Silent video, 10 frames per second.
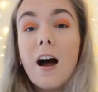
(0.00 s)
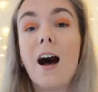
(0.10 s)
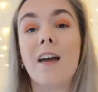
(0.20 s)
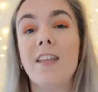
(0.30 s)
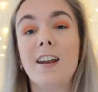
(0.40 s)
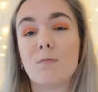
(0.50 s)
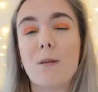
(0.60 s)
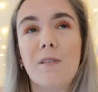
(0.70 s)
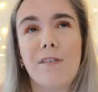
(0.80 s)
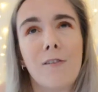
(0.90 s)
and they just
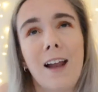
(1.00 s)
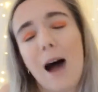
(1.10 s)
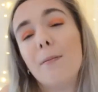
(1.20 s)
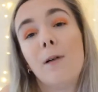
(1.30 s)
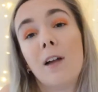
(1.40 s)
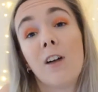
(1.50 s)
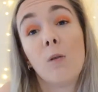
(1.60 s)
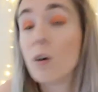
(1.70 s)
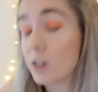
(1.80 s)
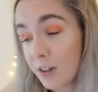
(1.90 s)
make me feel really happy whenever I
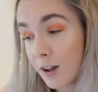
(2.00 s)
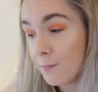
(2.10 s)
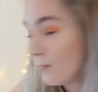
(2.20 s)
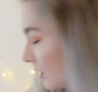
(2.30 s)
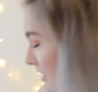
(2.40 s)
watch them.